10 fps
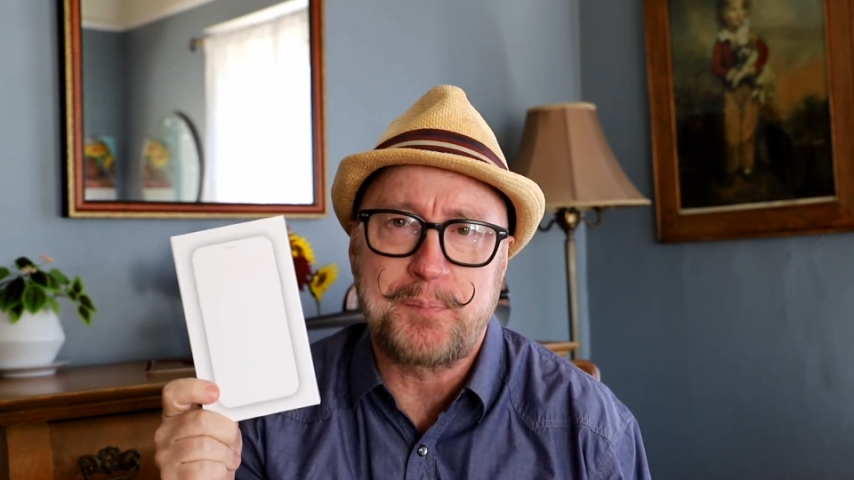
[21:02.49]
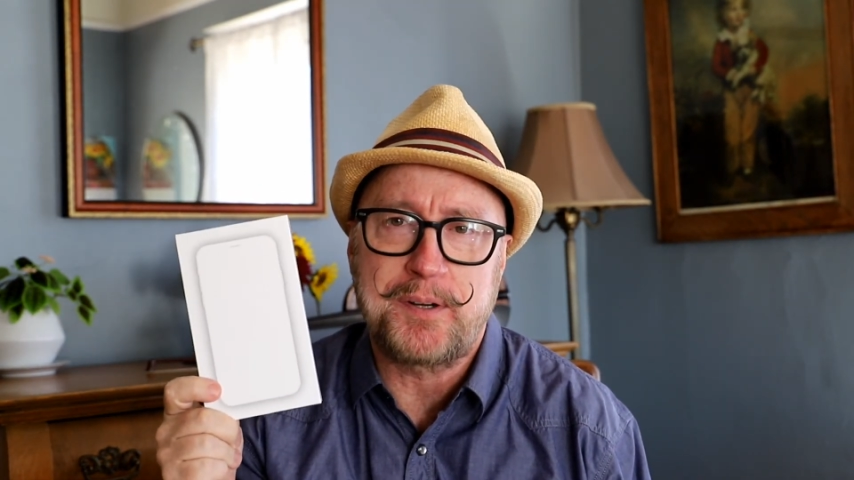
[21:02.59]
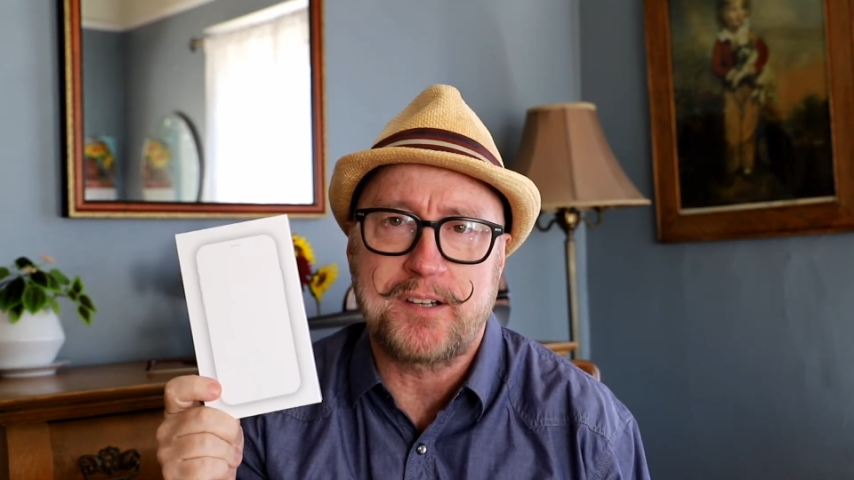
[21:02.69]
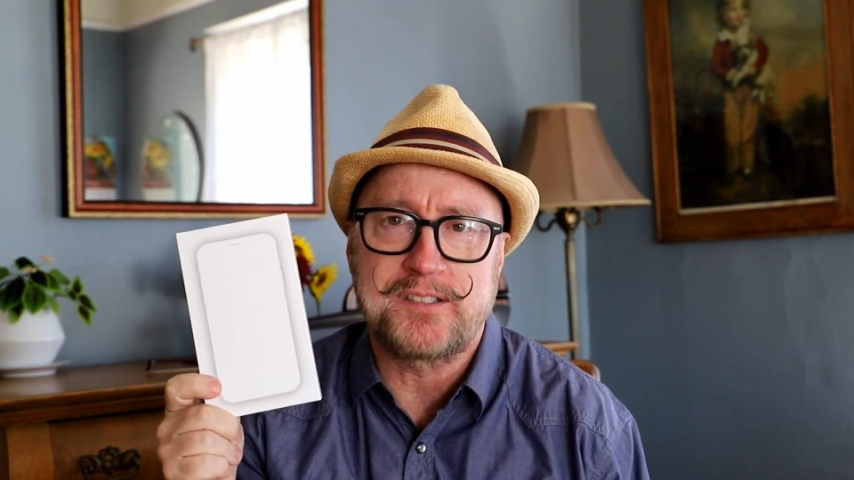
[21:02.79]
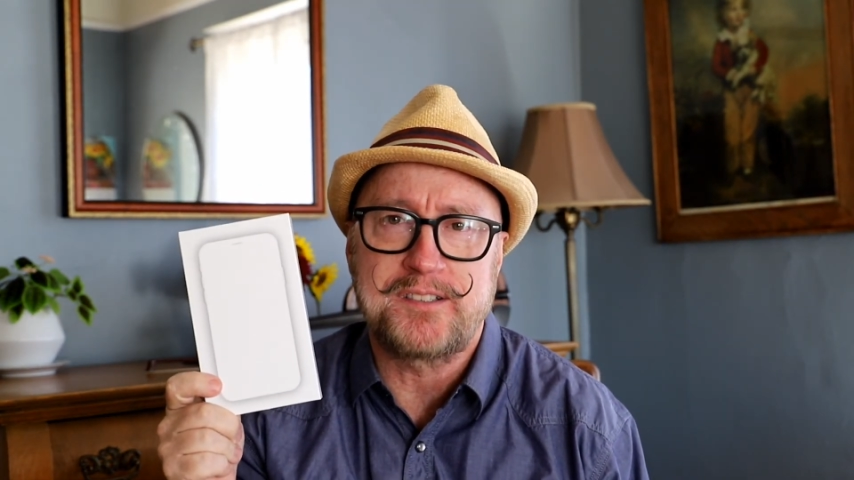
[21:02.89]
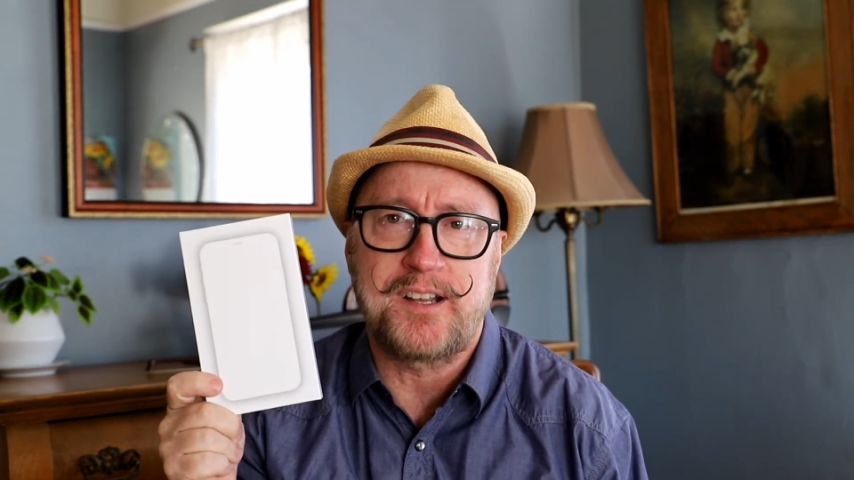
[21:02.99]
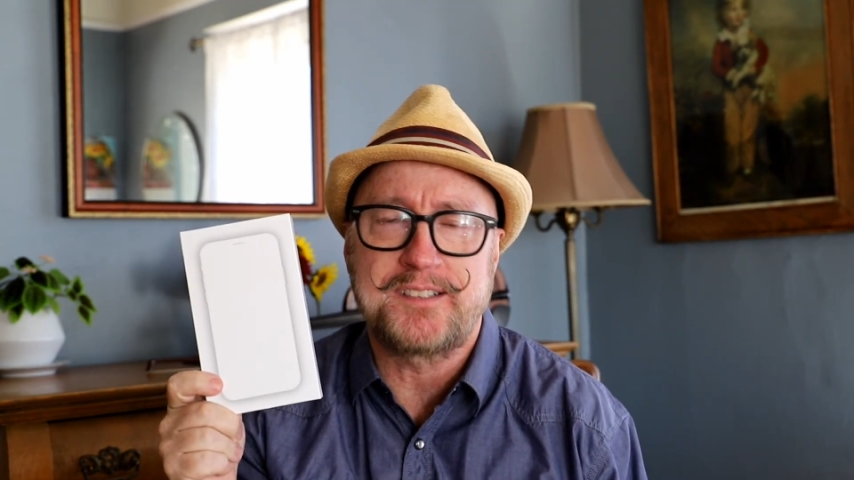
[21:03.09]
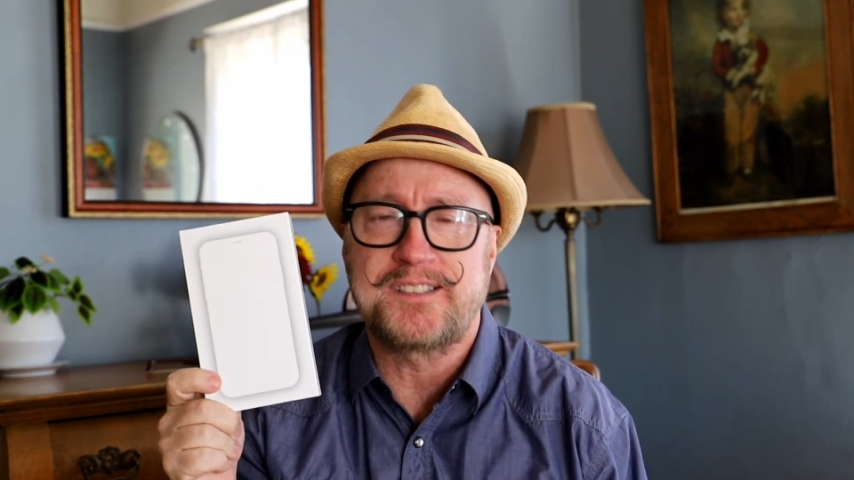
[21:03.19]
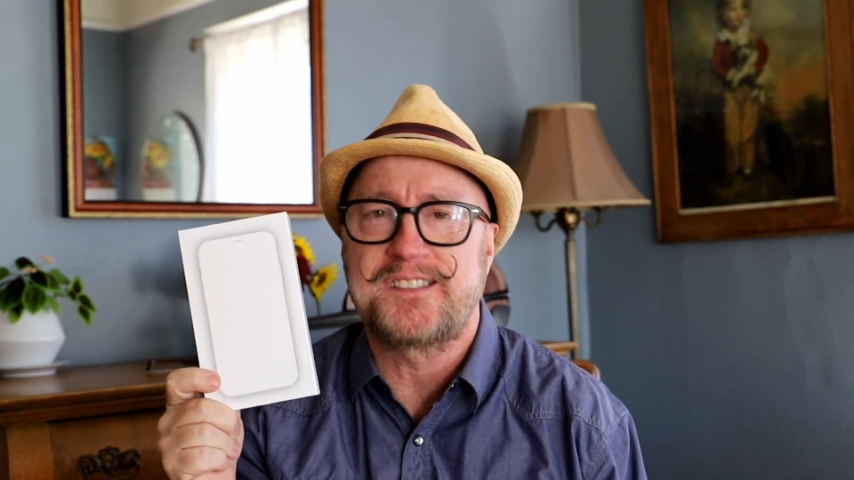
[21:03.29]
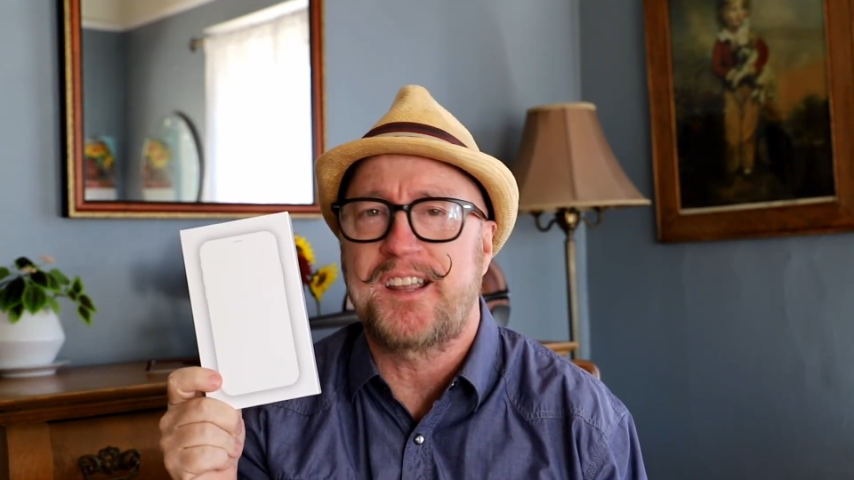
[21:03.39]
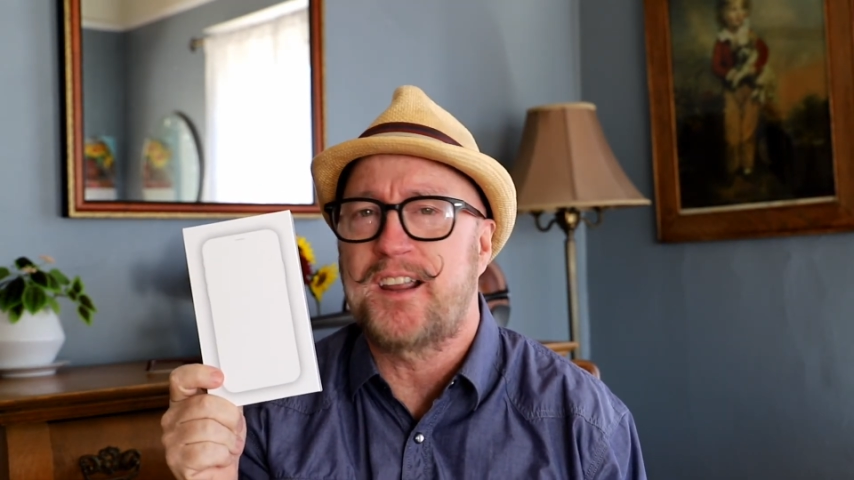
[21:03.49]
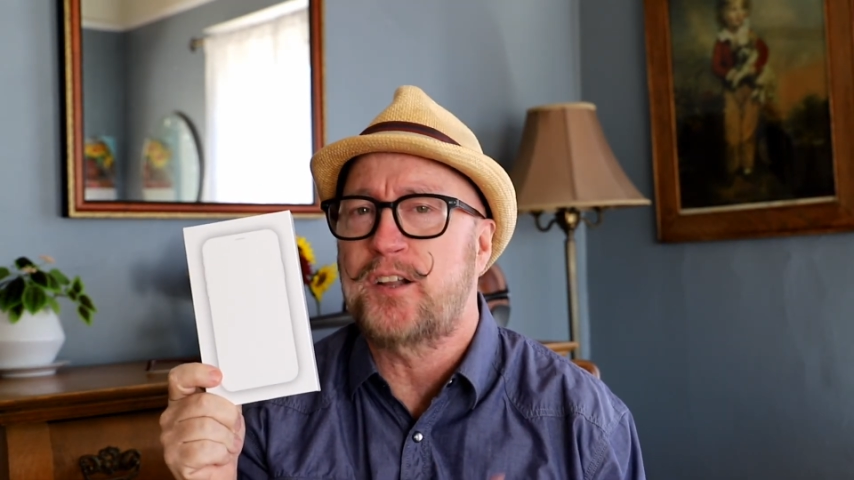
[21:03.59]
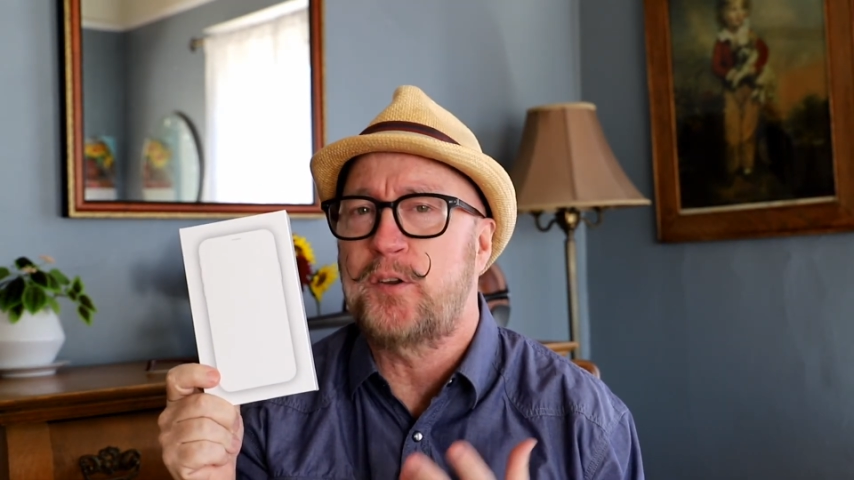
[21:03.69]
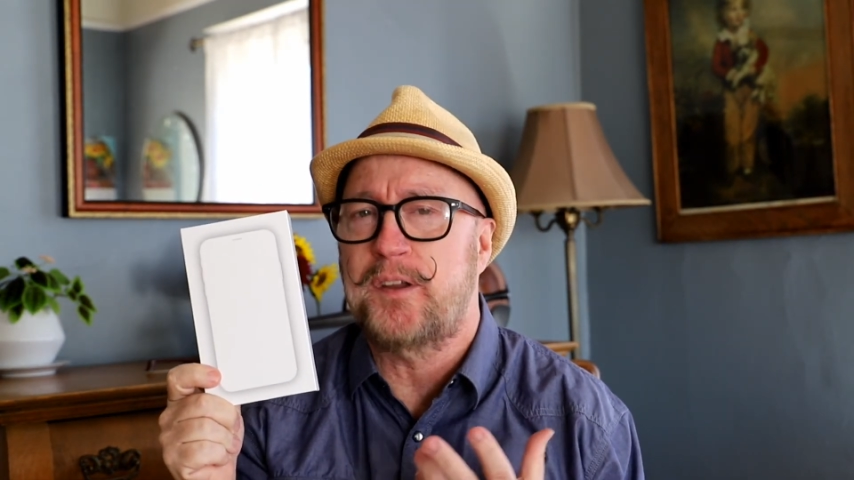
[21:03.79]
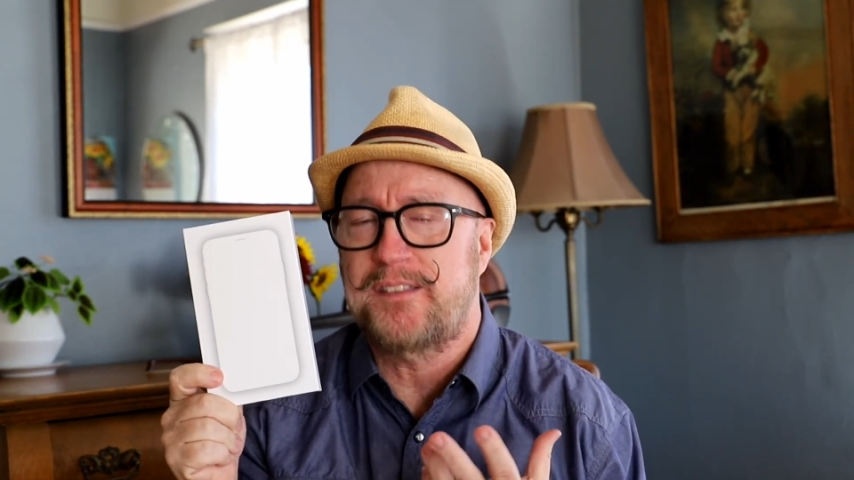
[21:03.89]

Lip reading: Production does is they include